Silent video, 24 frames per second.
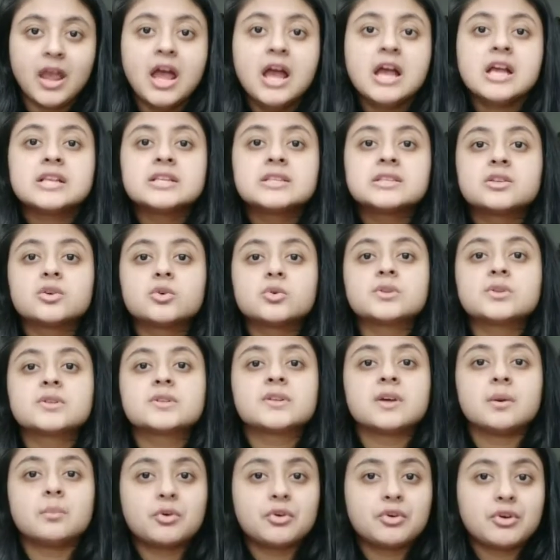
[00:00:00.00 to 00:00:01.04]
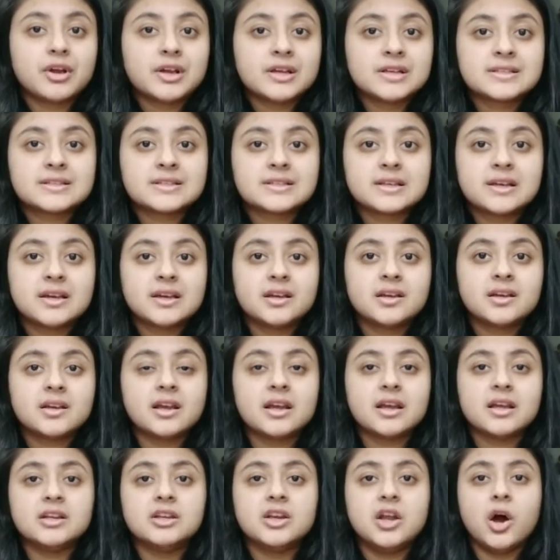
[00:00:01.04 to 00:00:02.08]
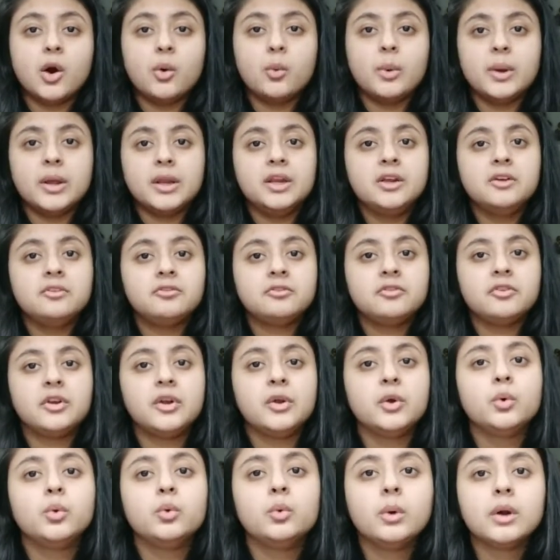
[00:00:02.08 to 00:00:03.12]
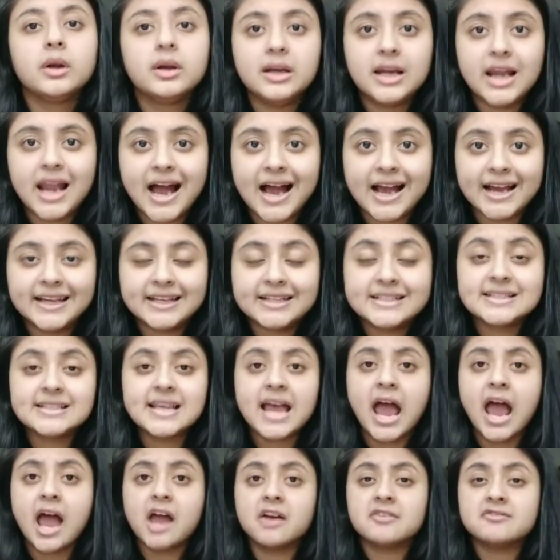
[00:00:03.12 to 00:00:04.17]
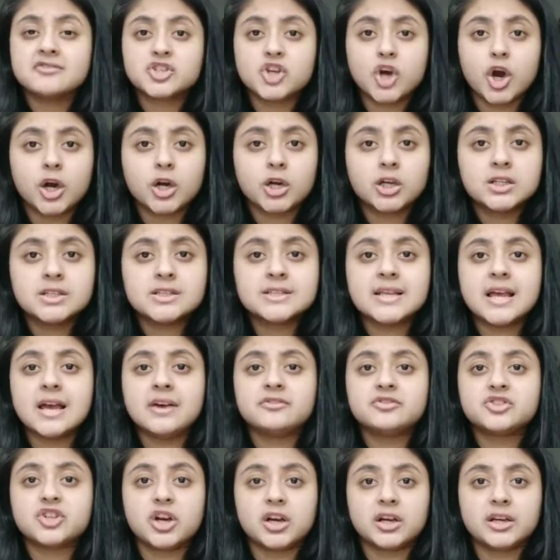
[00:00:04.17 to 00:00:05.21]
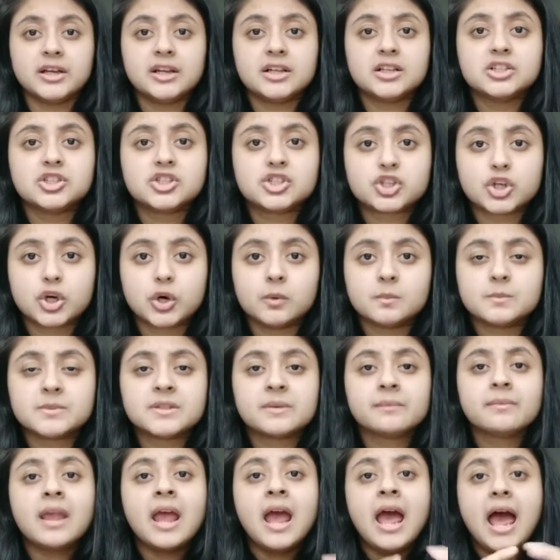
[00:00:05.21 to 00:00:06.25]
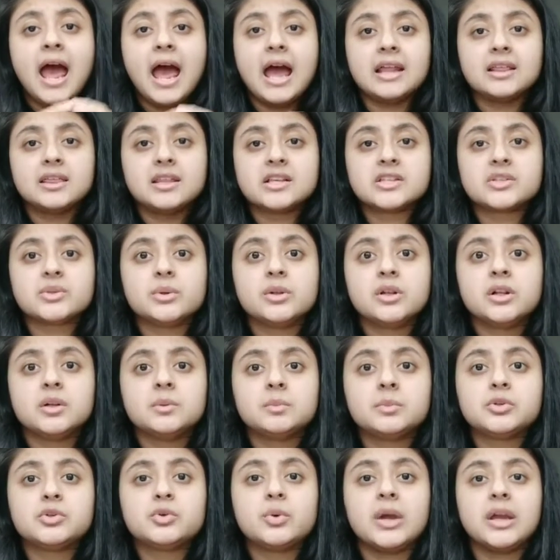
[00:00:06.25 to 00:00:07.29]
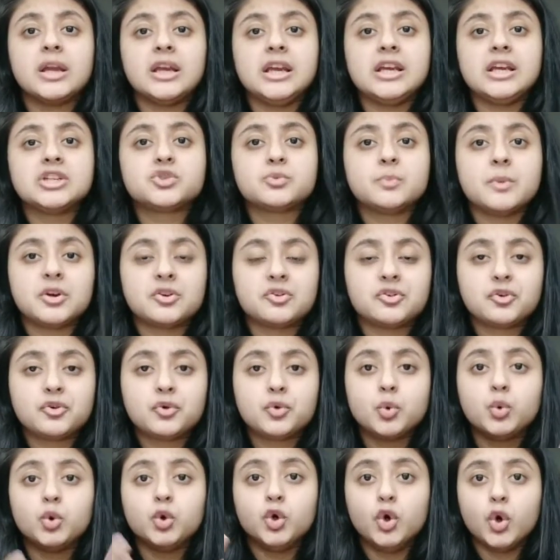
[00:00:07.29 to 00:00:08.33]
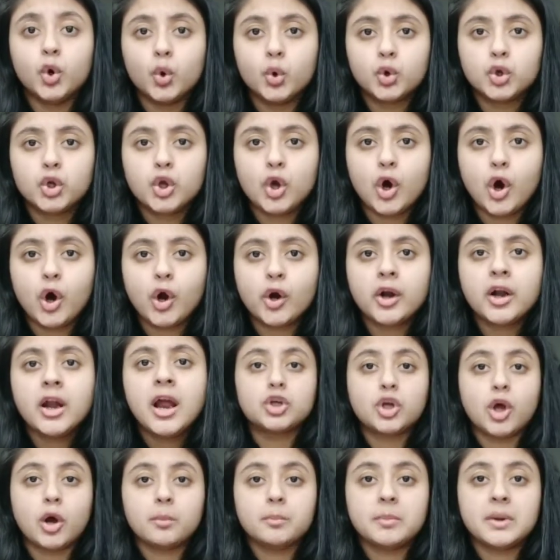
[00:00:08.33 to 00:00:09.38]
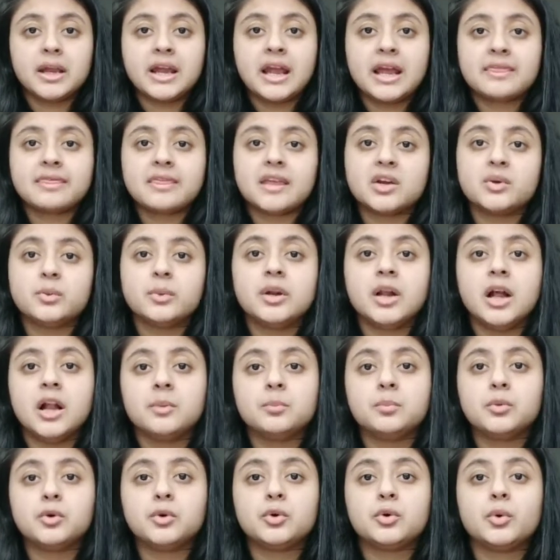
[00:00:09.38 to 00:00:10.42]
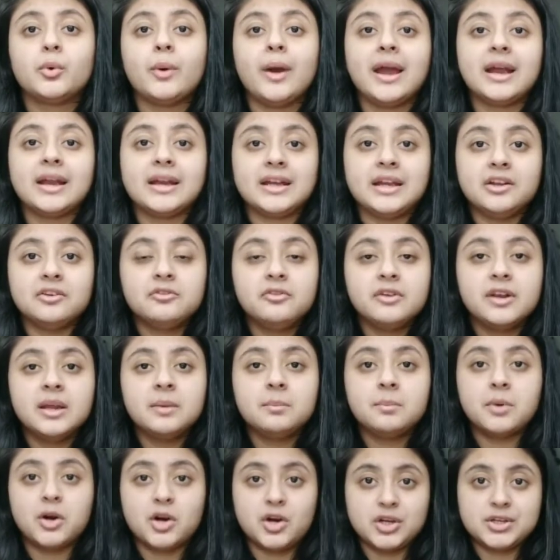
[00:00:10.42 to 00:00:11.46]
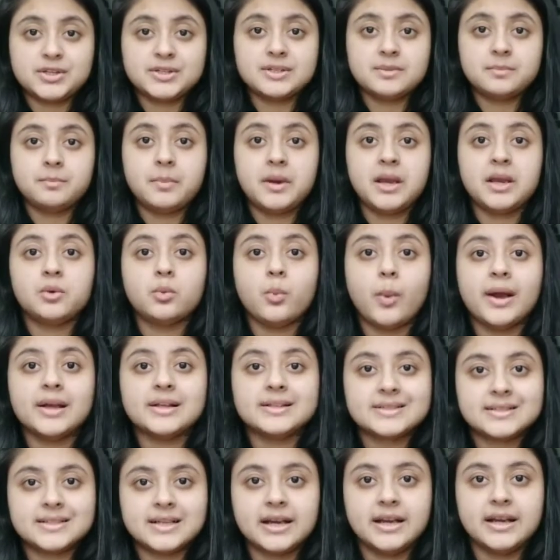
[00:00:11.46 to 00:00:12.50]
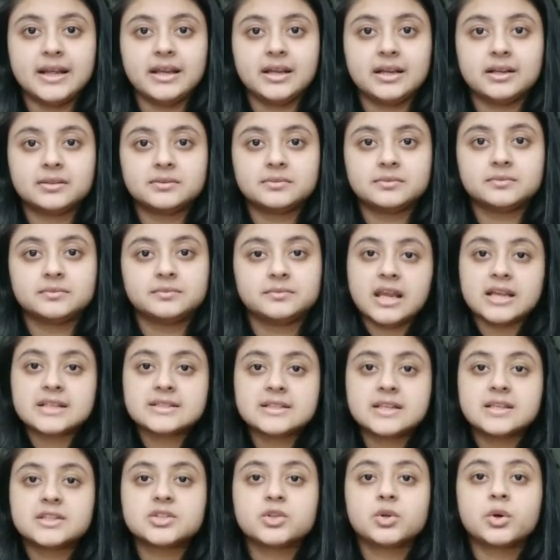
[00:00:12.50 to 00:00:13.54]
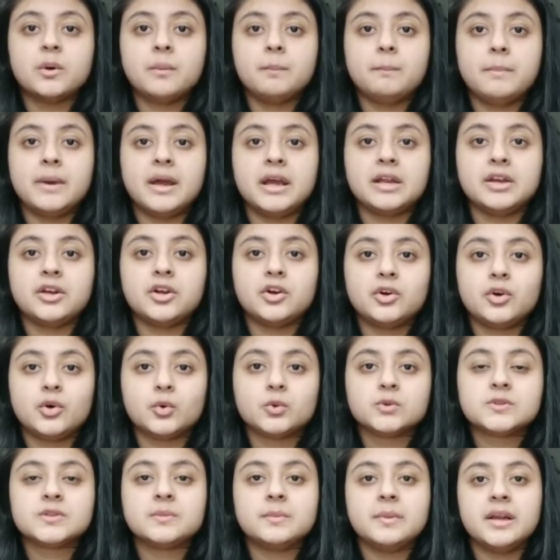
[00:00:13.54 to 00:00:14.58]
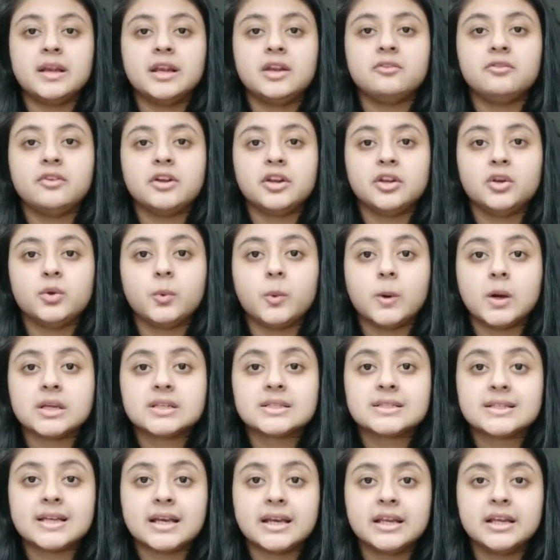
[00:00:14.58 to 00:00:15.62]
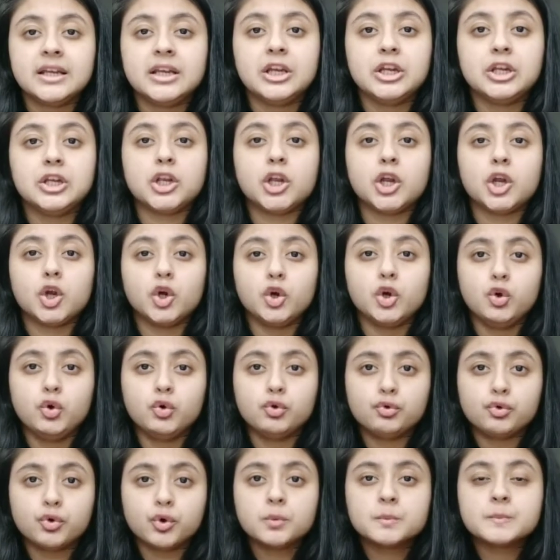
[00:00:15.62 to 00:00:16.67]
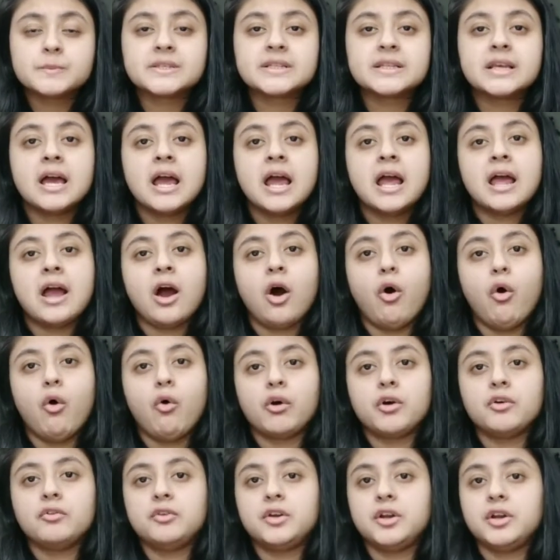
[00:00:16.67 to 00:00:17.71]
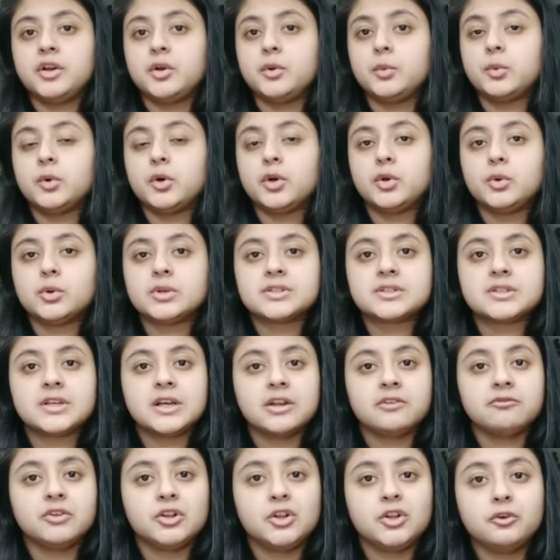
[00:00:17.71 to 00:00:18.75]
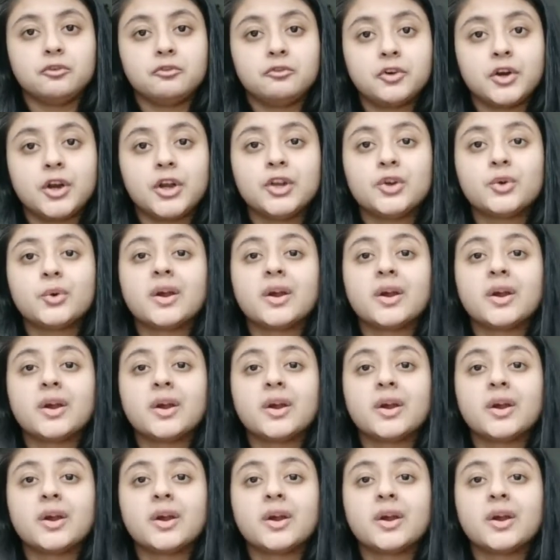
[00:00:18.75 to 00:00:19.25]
So summarize it in very few lines, have jargons, have technical terms, and this will help you to engage better, to know your topic, and that will help you to actively participate while studying. Next is to compare your notes, mainly when you are studying in groups or whenever you are studying with your friend.